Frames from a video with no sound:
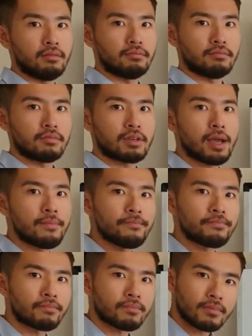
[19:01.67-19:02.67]
Okay?
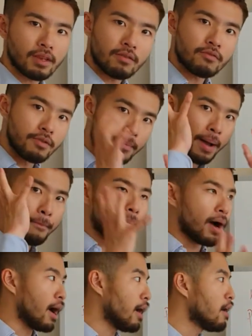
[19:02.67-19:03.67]

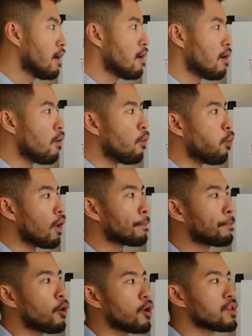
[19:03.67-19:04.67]
Remember, what
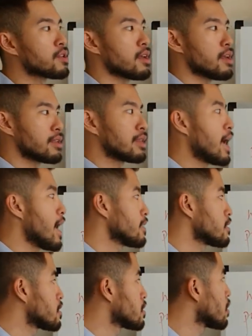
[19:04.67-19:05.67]
point is that?
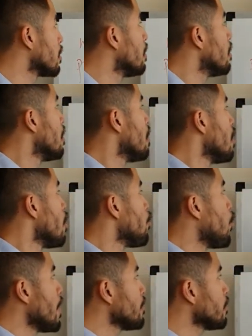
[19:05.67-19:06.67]

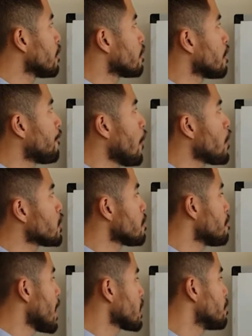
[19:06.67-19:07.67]
When the first
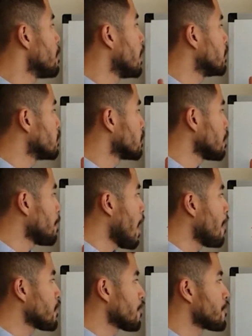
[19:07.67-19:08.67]
maxima, the
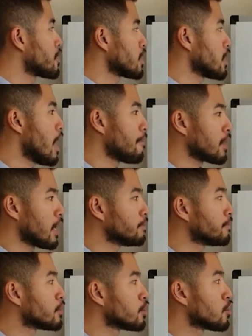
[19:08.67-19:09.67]
path difference is lambda,
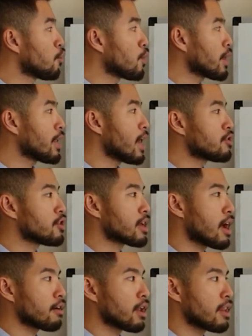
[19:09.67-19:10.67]
so we can actually
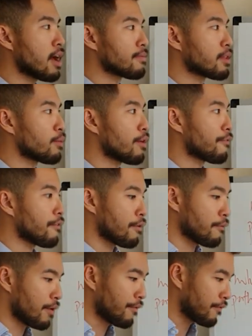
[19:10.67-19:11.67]
calculate lambda
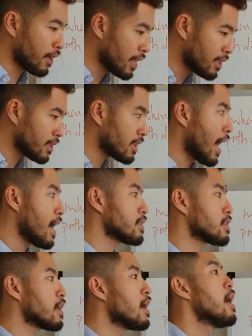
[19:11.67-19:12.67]
within that.
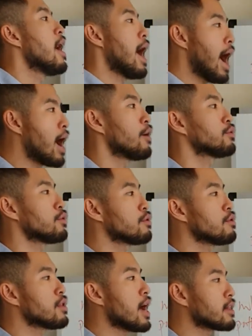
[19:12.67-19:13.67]
How do you do
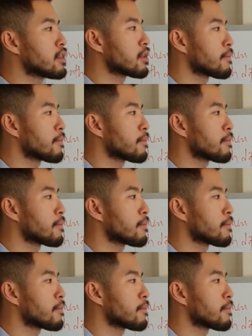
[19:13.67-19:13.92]
that?